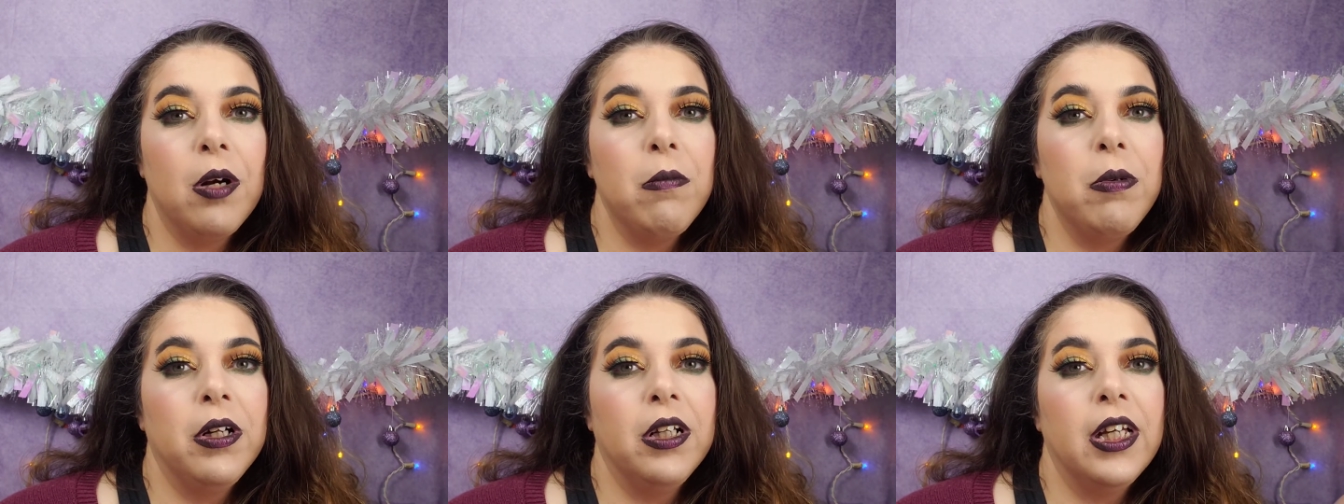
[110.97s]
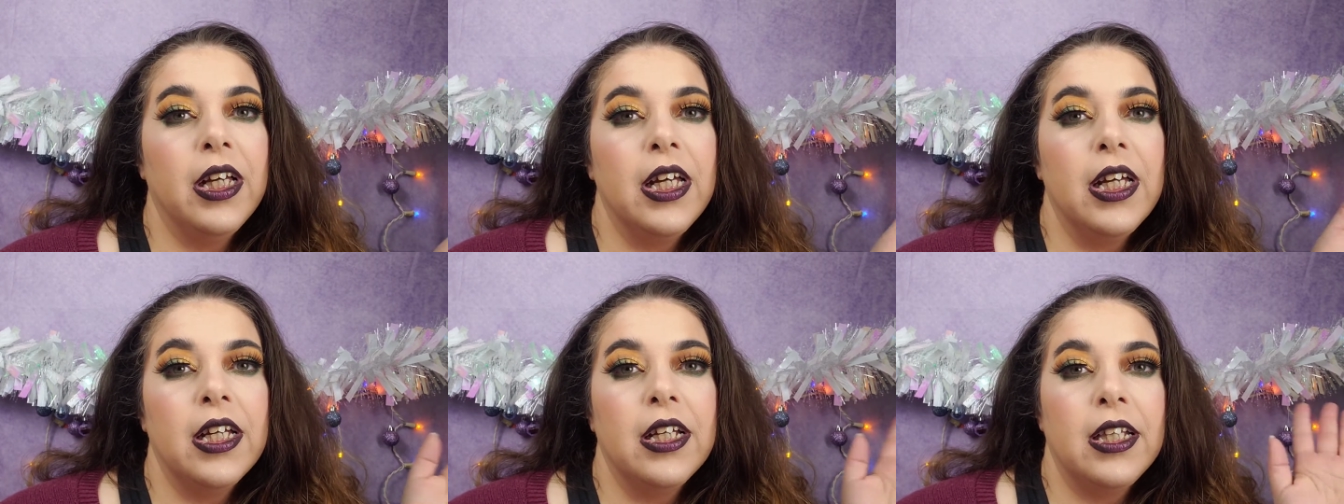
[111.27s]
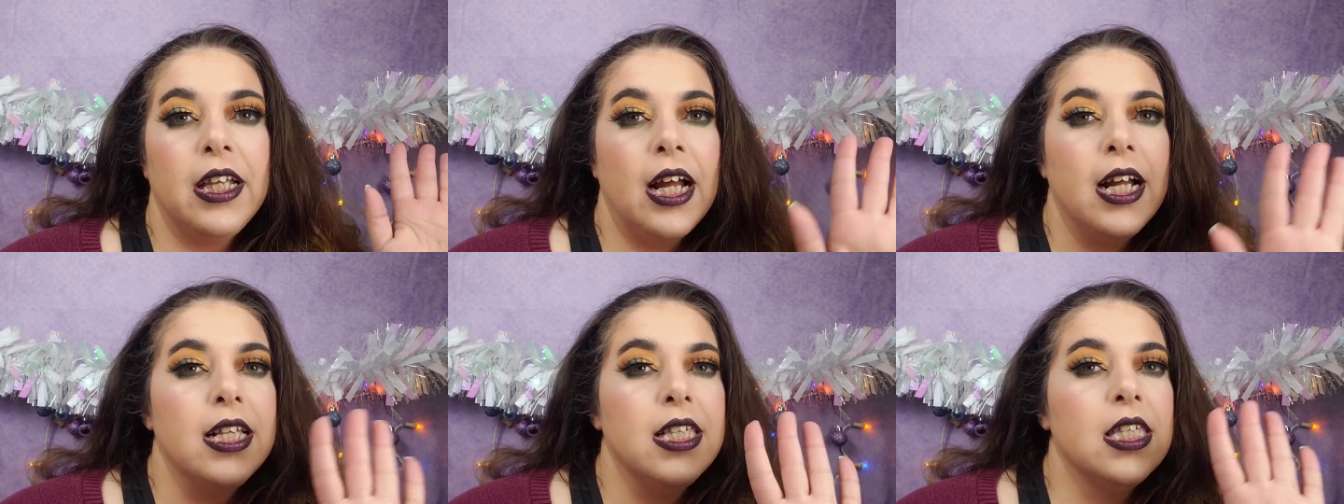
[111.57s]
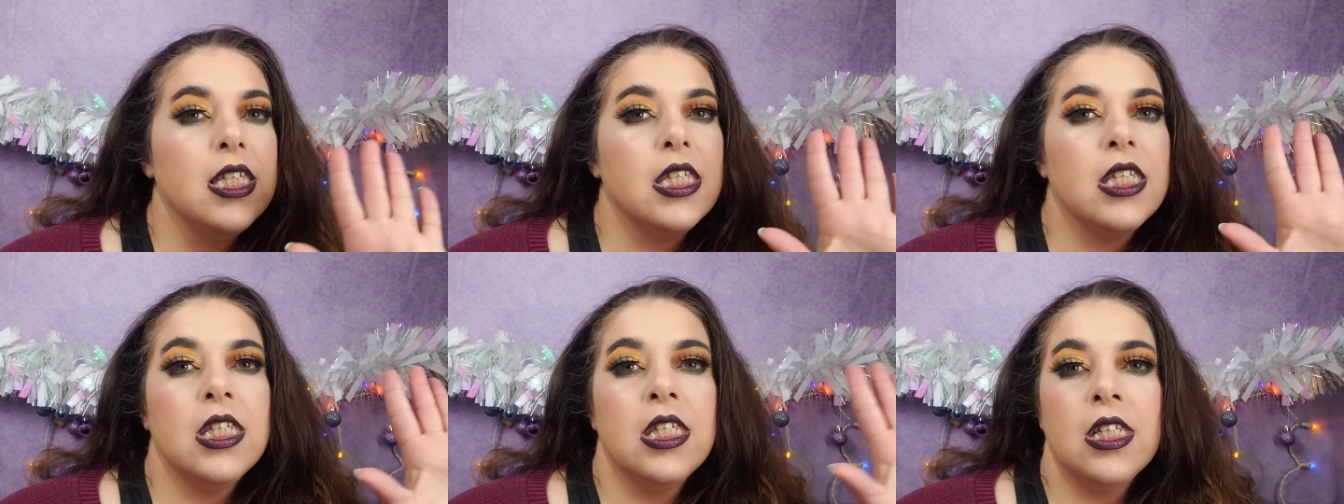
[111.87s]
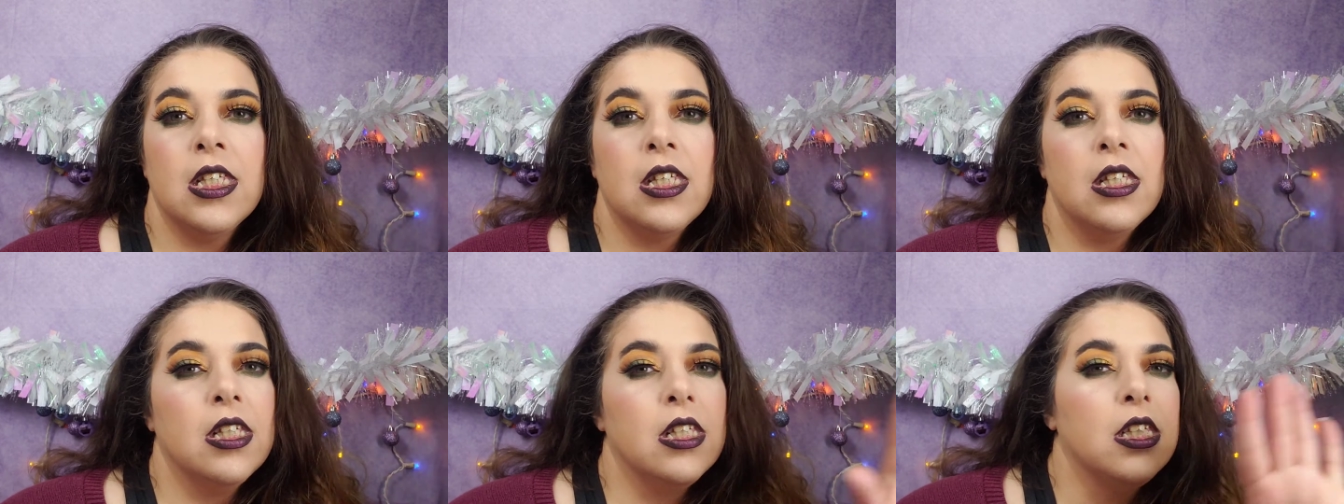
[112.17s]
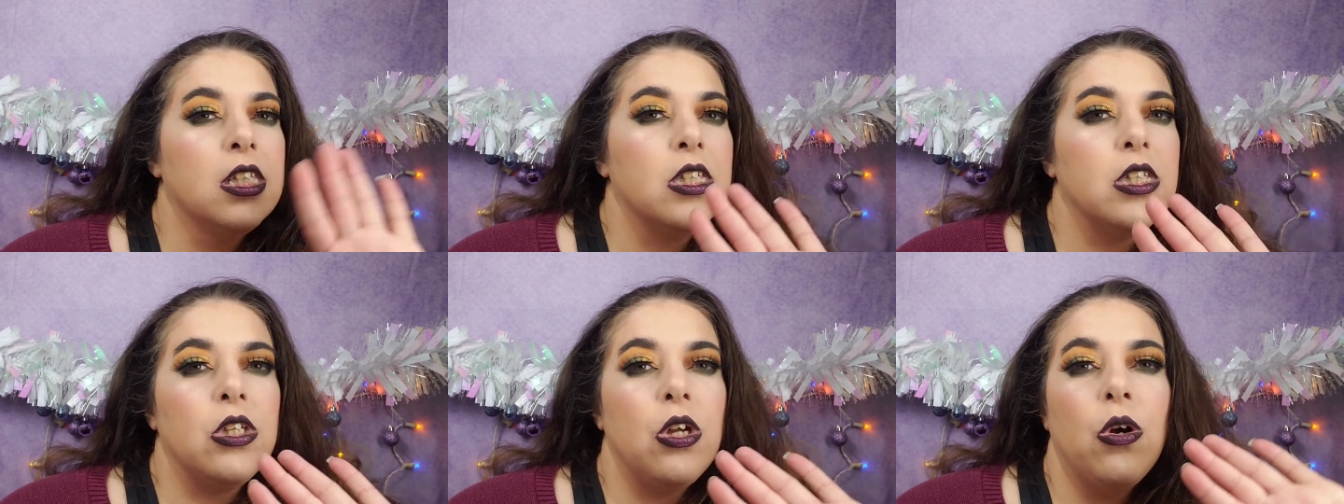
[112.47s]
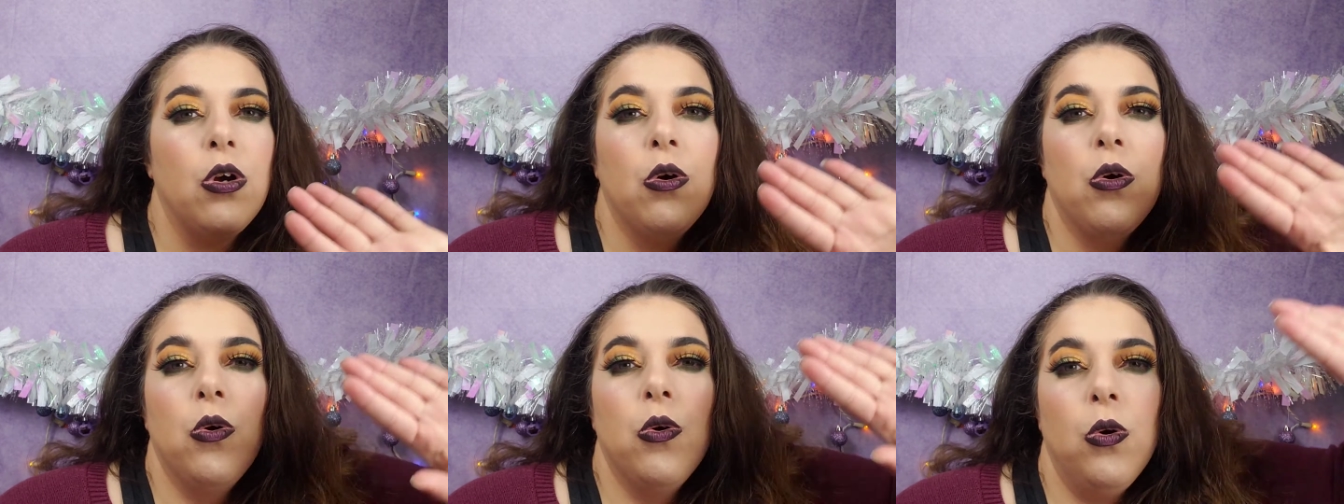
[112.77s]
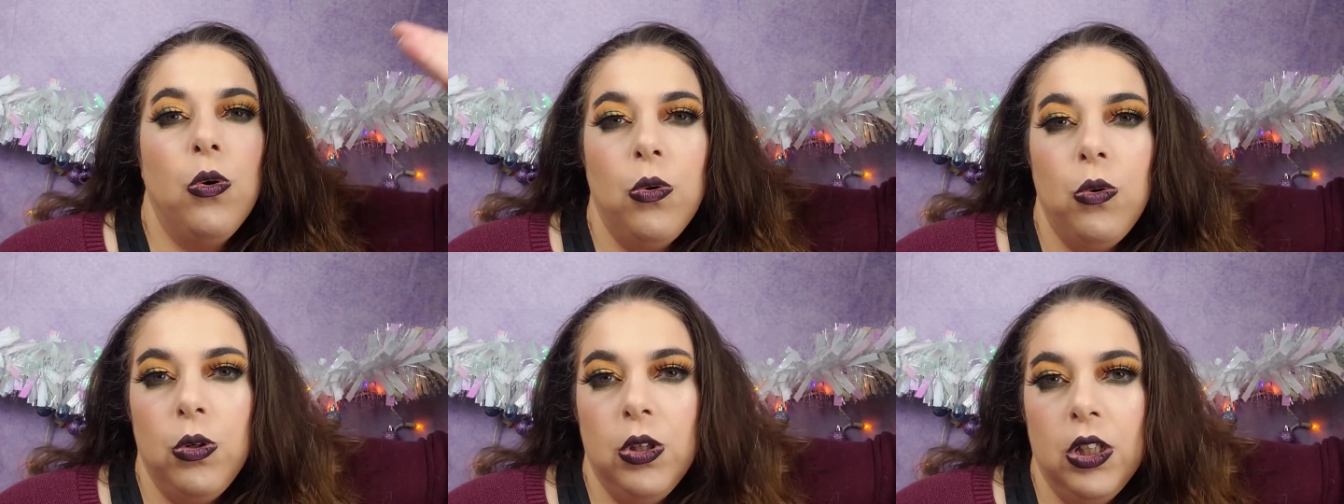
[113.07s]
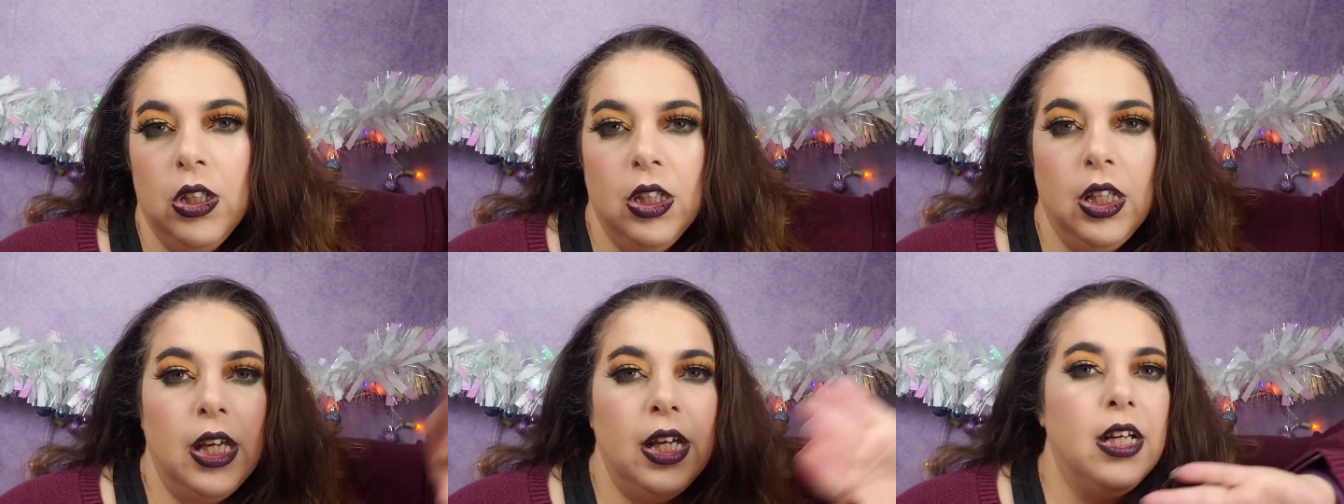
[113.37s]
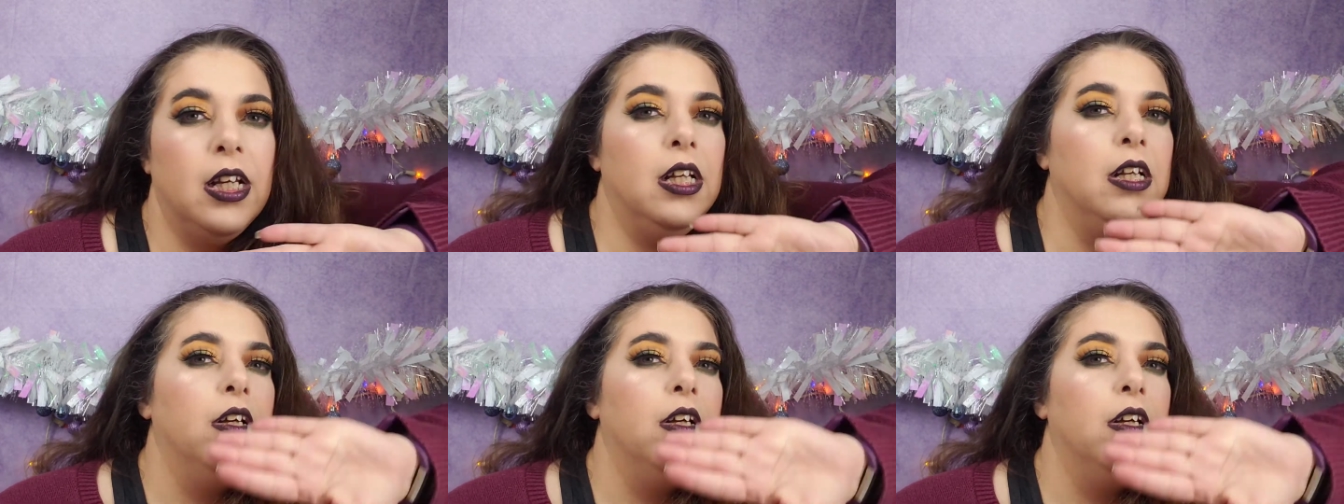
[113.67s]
but like that's so like